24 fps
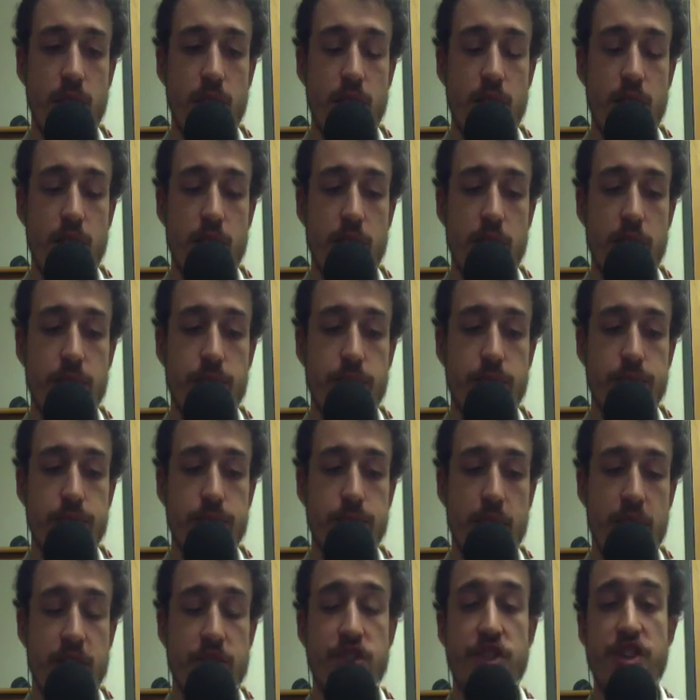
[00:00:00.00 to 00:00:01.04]
uh,
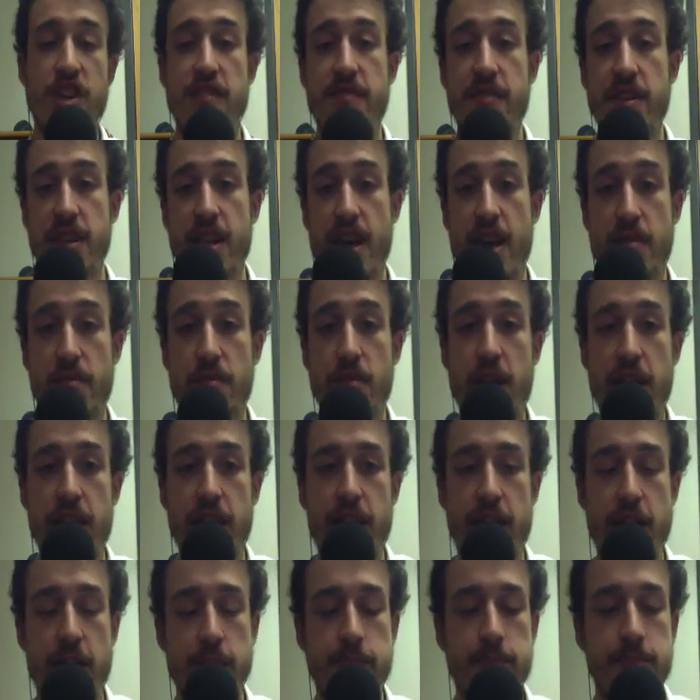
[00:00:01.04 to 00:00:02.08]
achieving that right
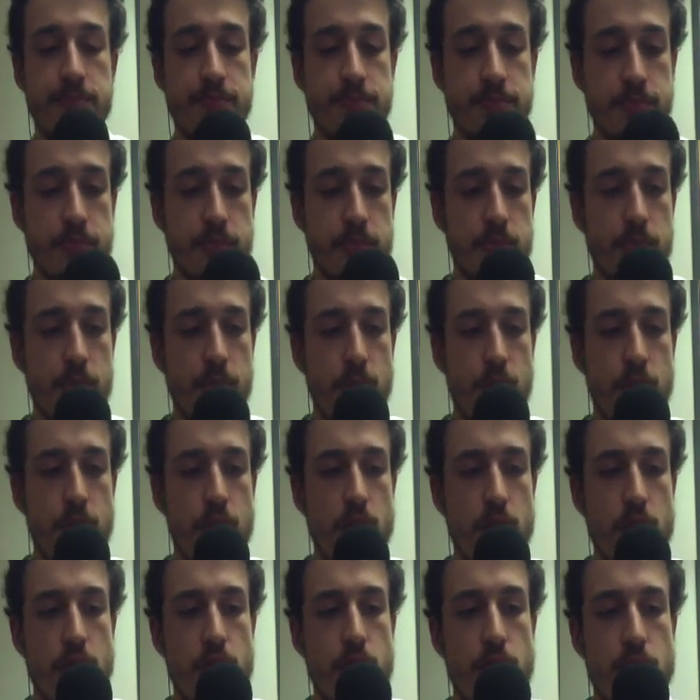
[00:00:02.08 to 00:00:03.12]
now.
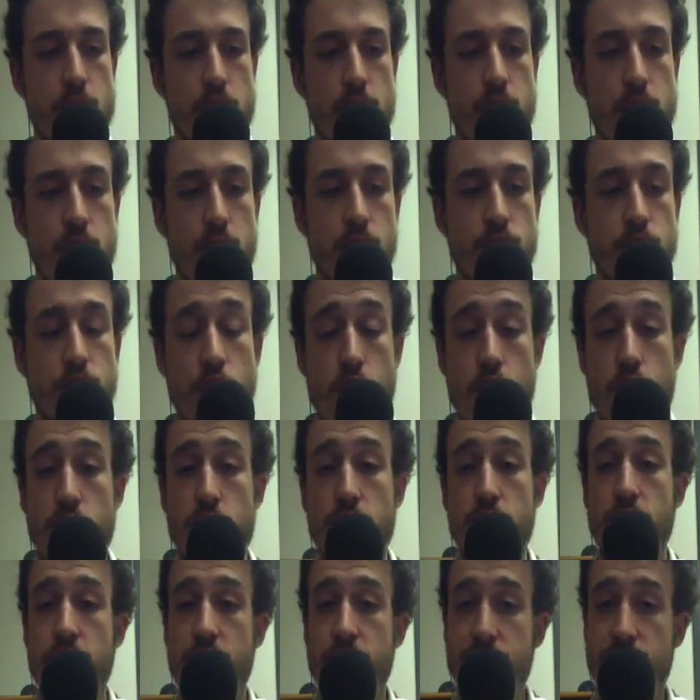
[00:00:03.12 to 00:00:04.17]
So
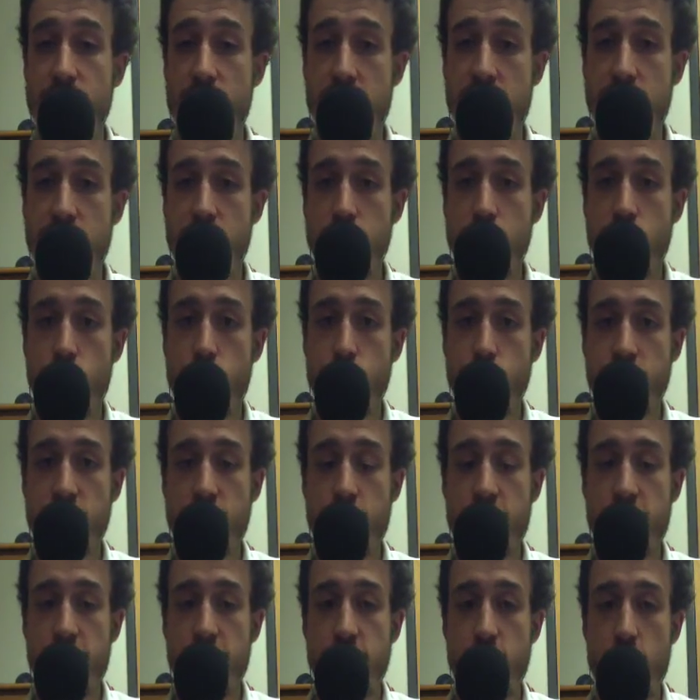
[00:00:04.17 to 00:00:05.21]
the second Google
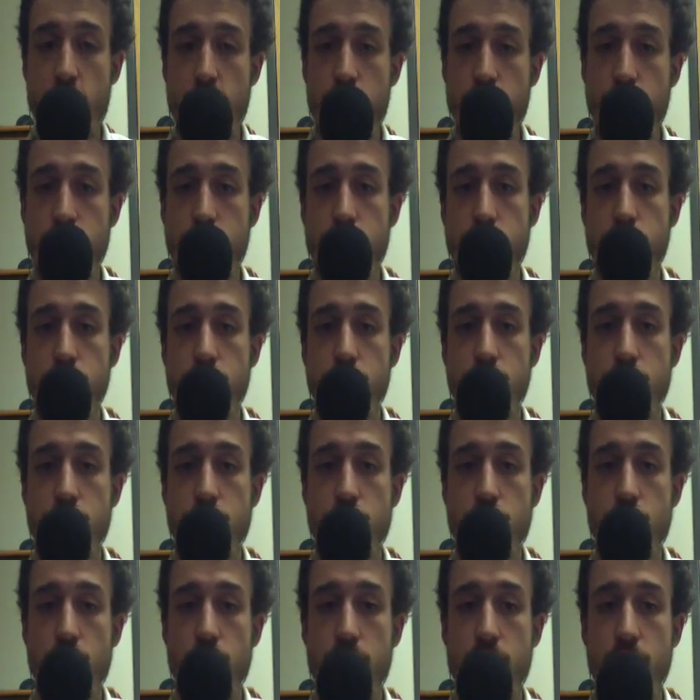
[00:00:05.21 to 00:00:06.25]
Summer of Code
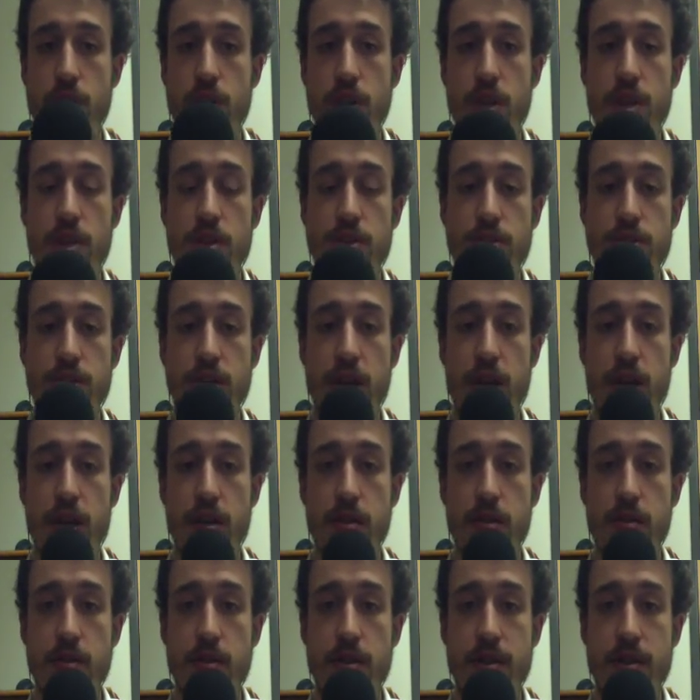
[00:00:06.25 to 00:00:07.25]
student is uh,